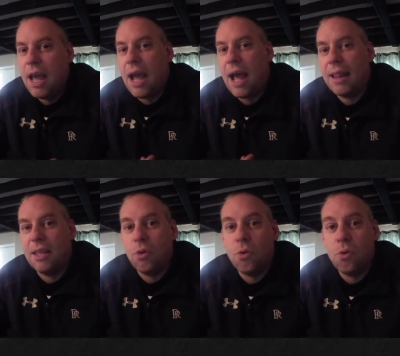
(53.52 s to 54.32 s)
And the
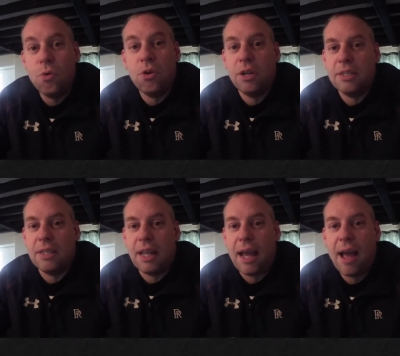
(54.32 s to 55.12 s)
organs that
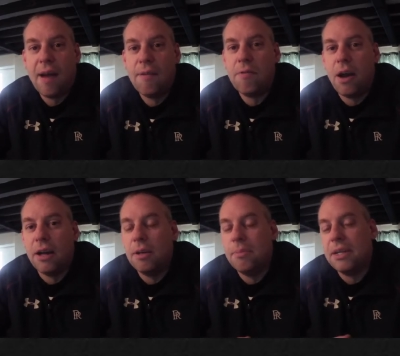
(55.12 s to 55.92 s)
they have are
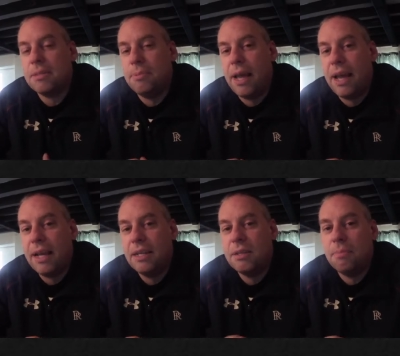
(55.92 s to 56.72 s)
going to be
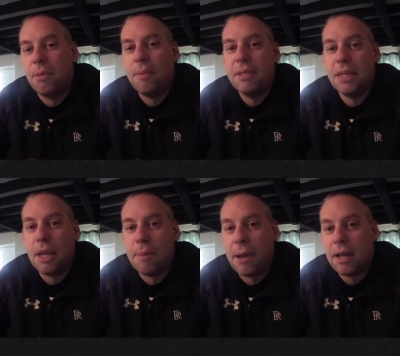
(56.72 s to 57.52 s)
explained by Mr.
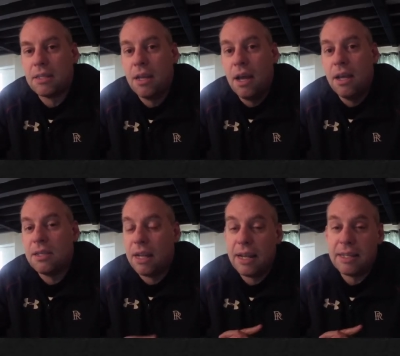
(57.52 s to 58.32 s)
Kippax.
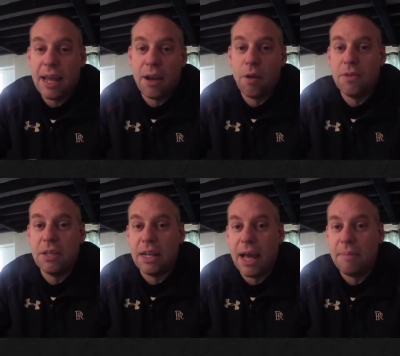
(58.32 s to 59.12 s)
So let's head over to the
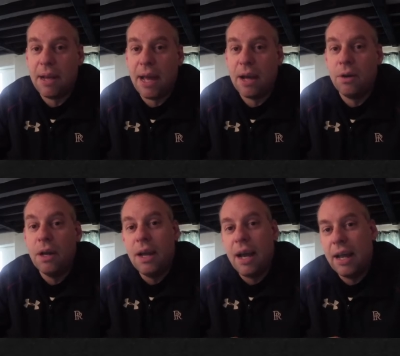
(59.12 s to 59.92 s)
lab now
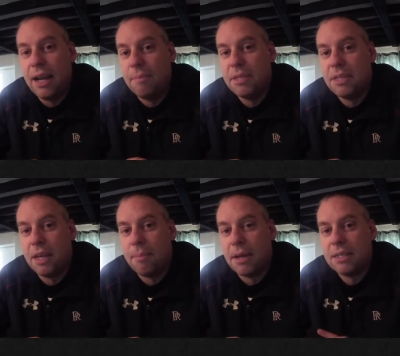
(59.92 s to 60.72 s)
and let Mr.
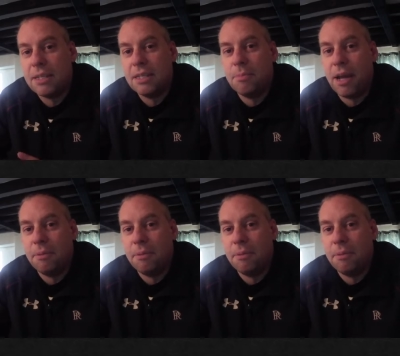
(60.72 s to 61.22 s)
Kippax explain.